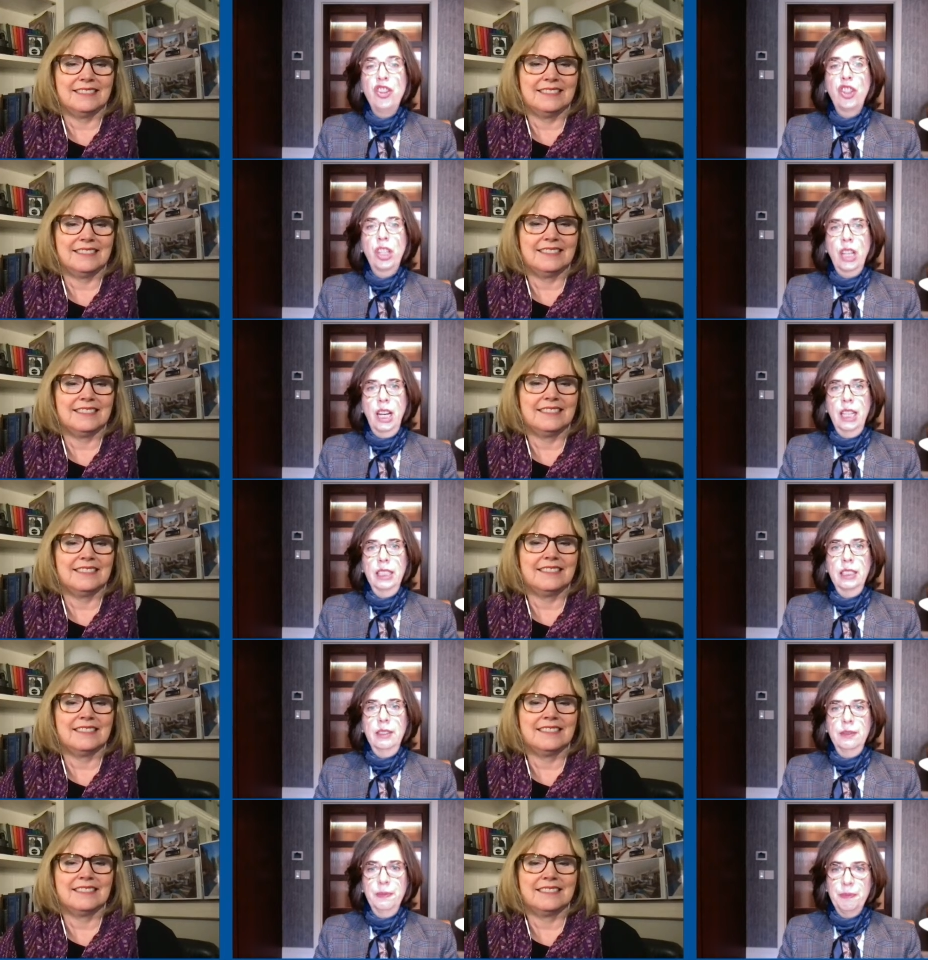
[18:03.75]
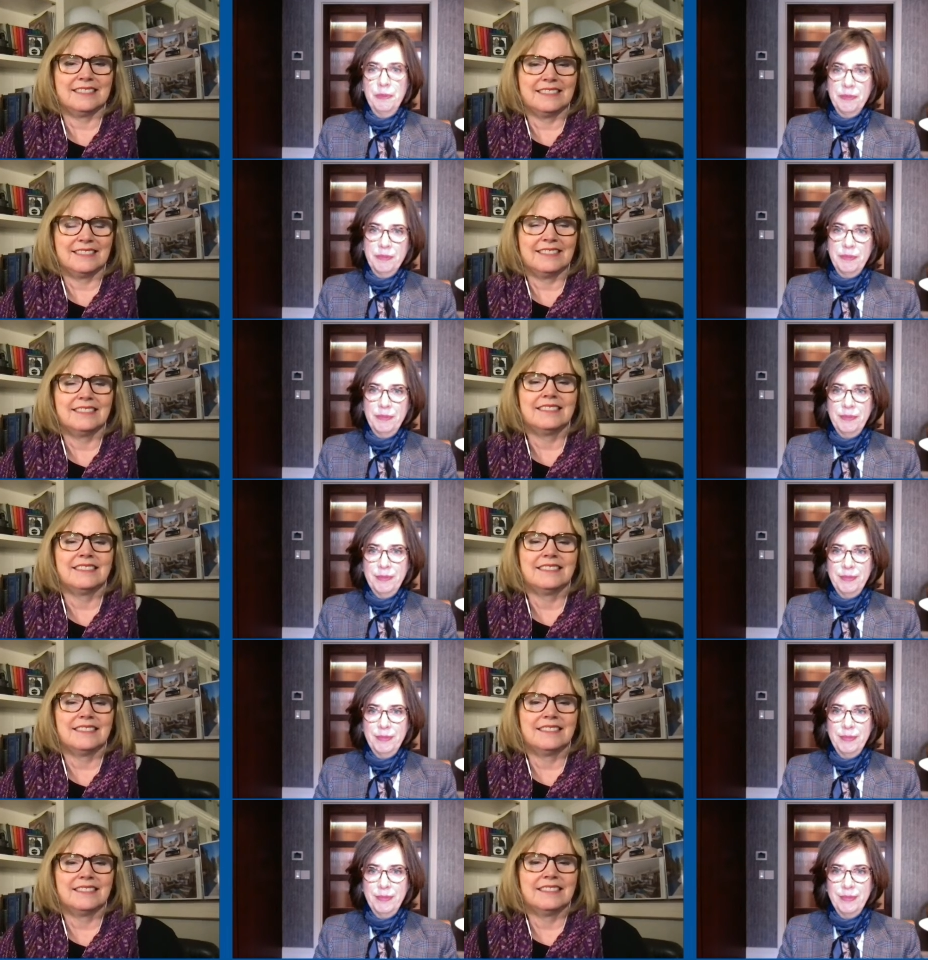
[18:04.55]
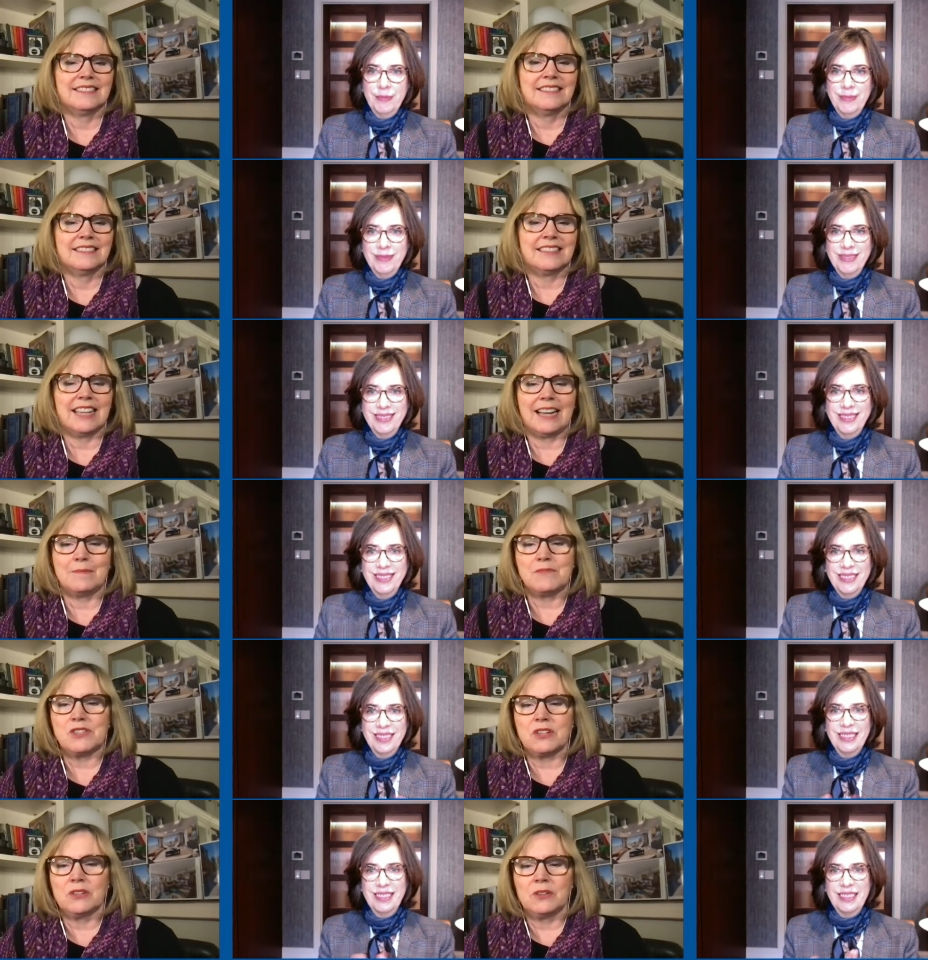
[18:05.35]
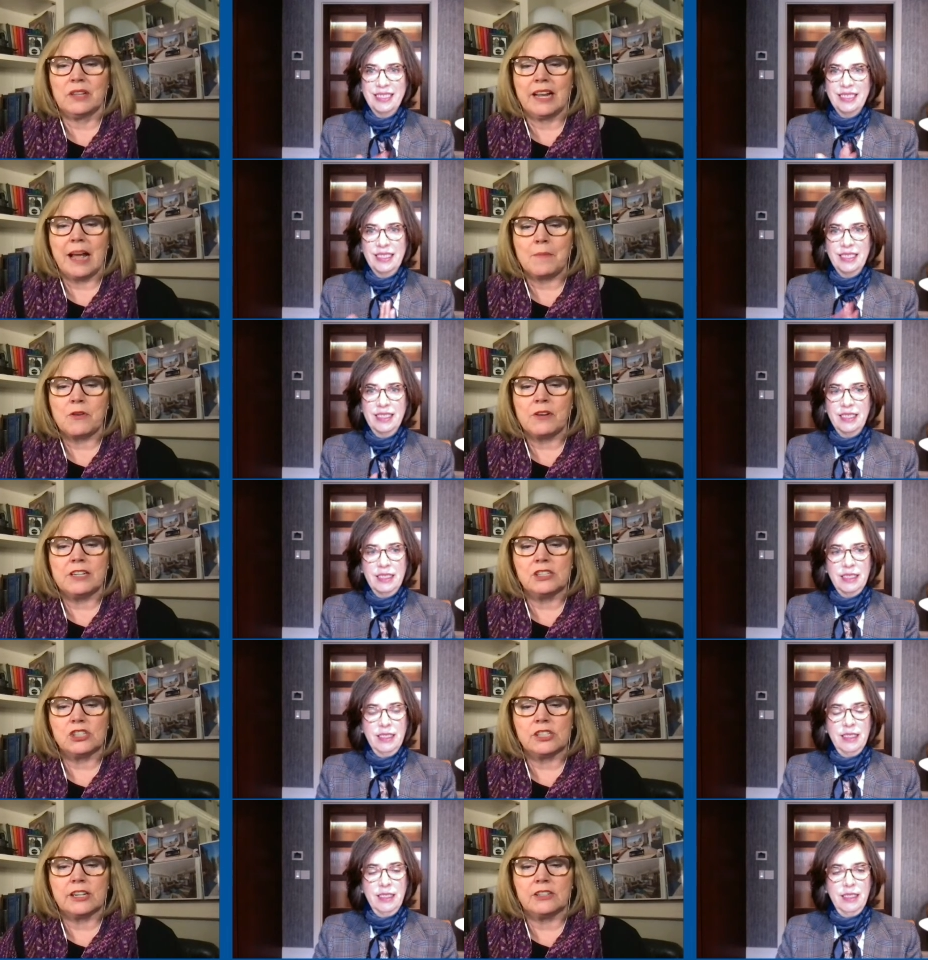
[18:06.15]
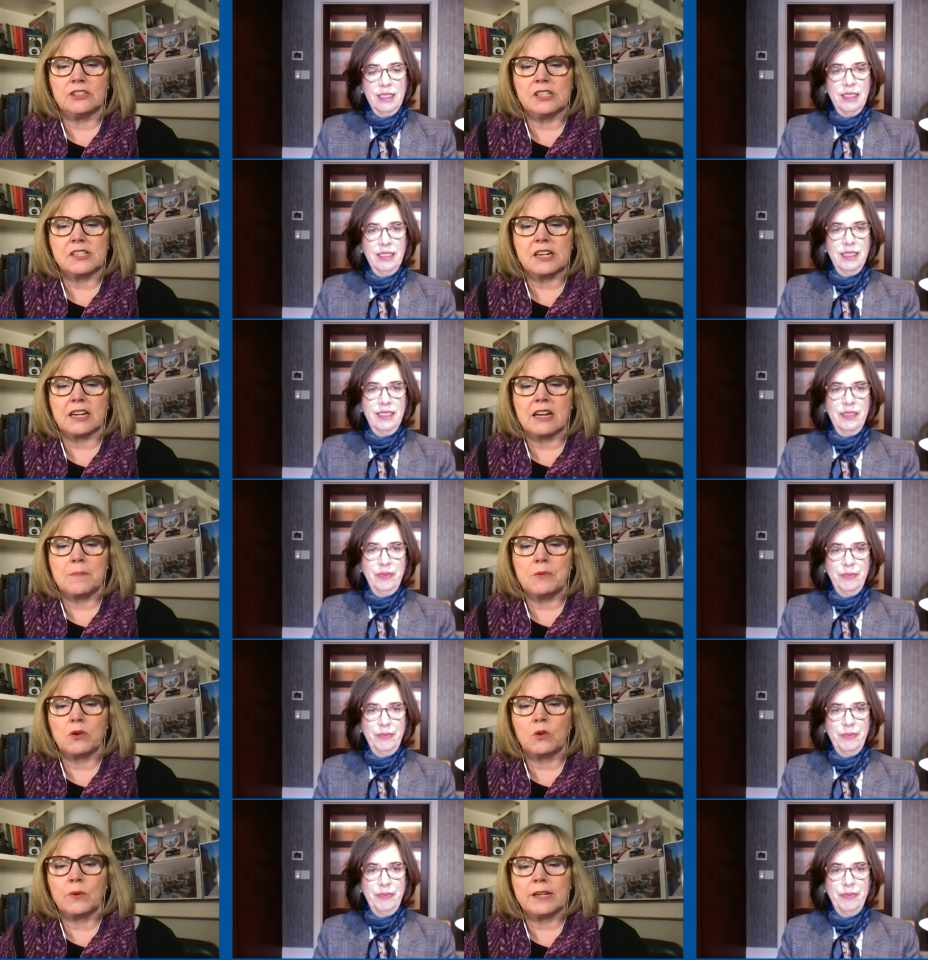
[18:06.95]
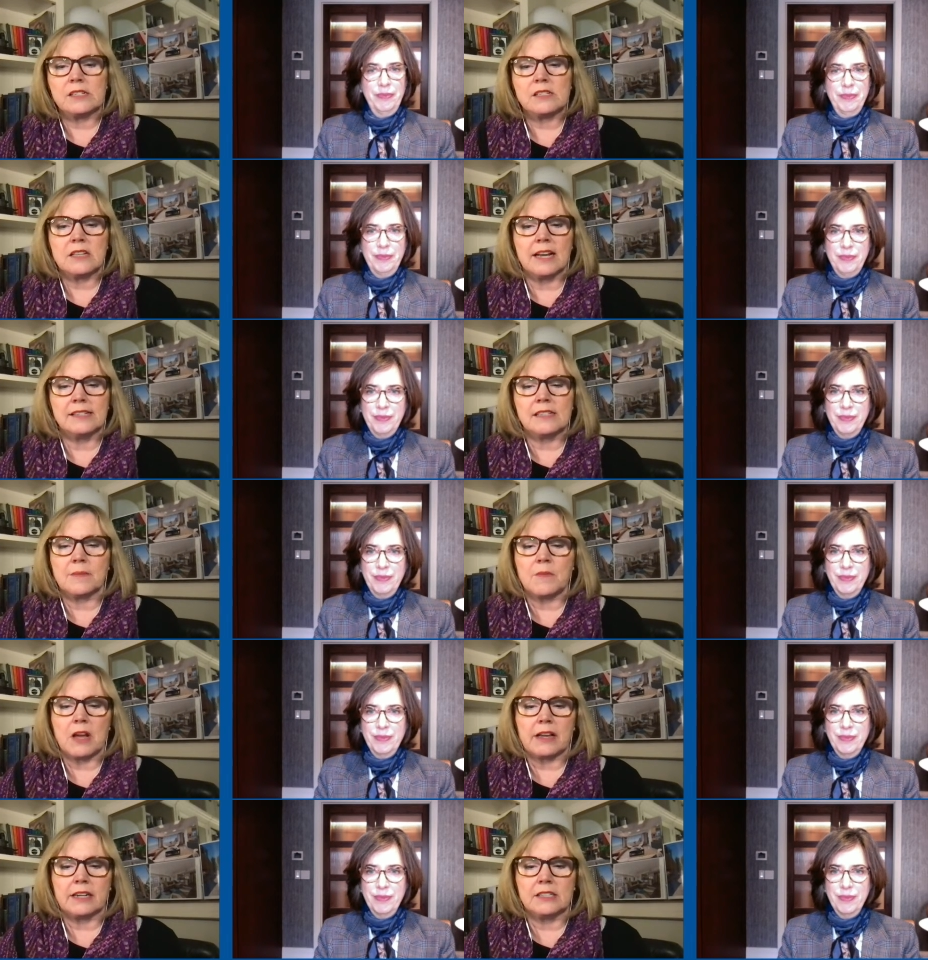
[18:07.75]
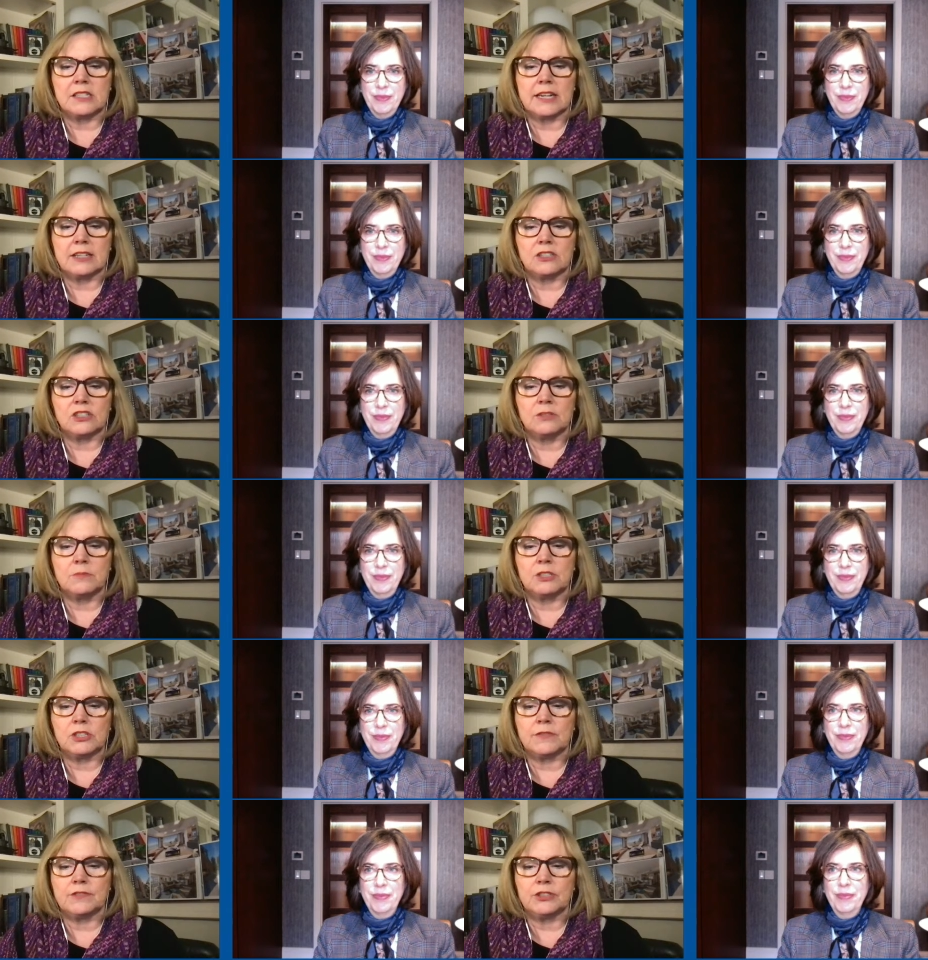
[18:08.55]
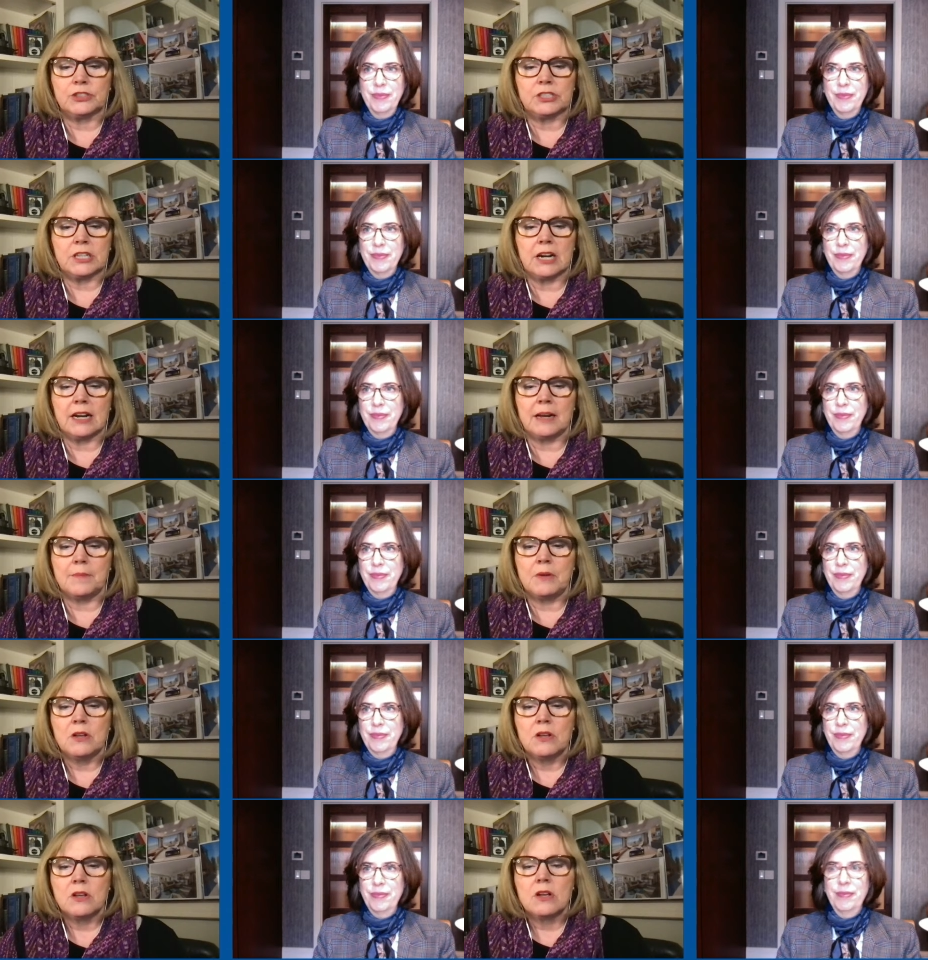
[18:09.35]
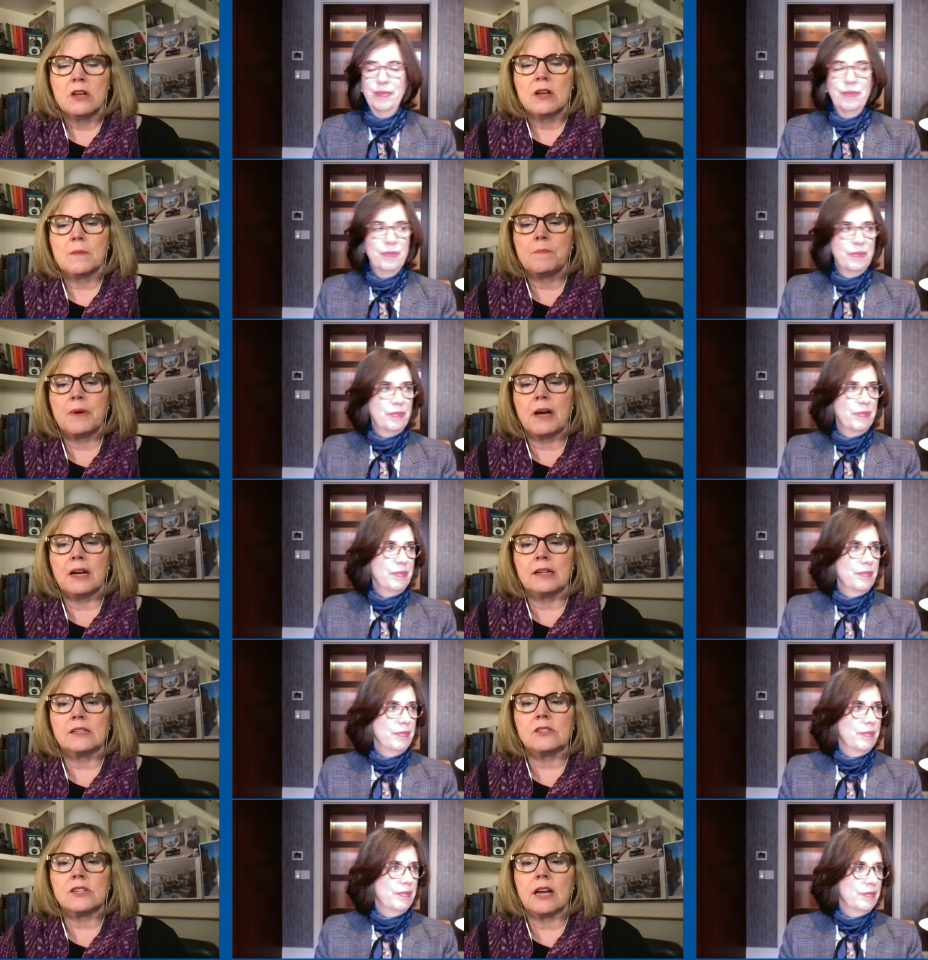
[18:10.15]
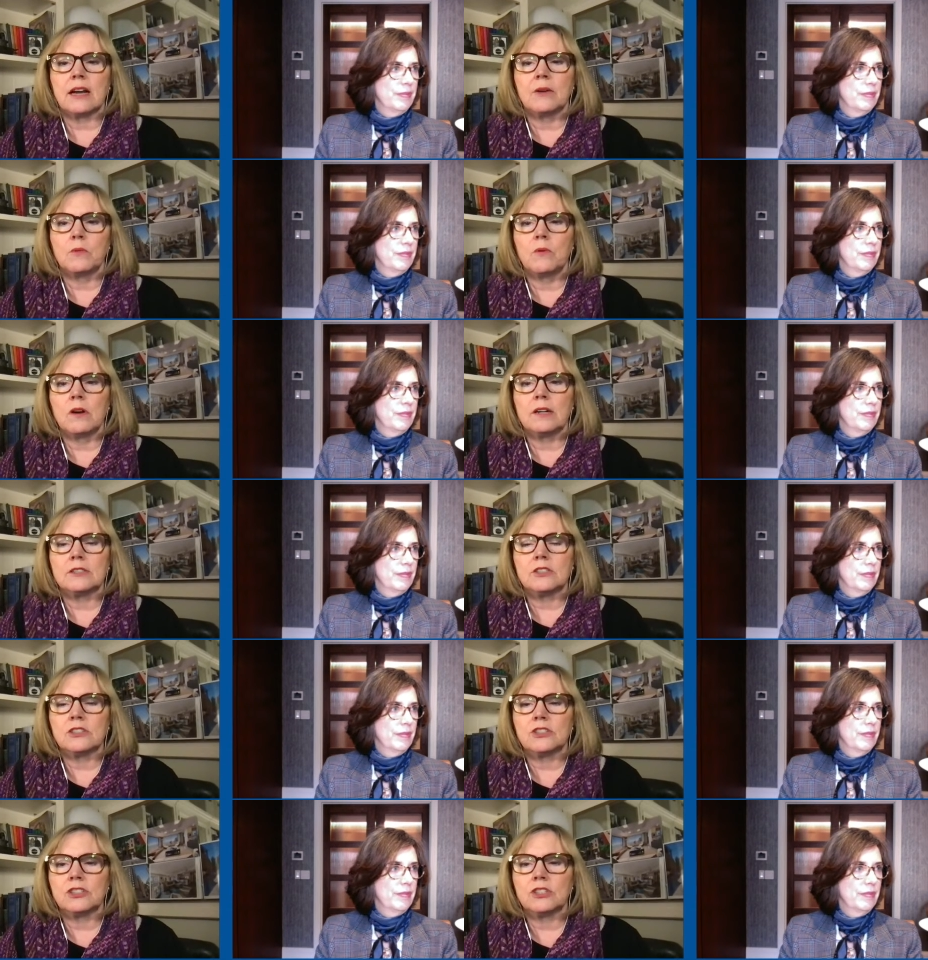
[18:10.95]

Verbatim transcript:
Speaker 1: Chicago.
Speaker 2: Absolutely. I'm going to share just a couple quick slides. I'm not going to take too much of your time, but I want to